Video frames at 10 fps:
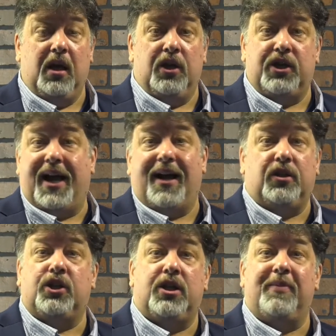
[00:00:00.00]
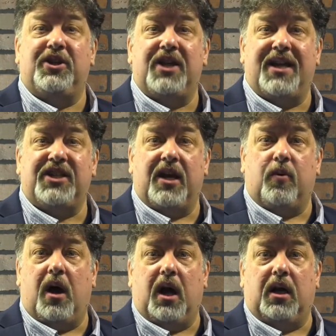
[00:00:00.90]
Shout out to Jimmy J.J.
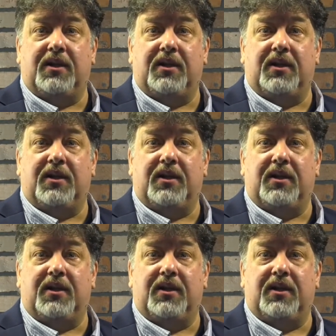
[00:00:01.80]
Walker,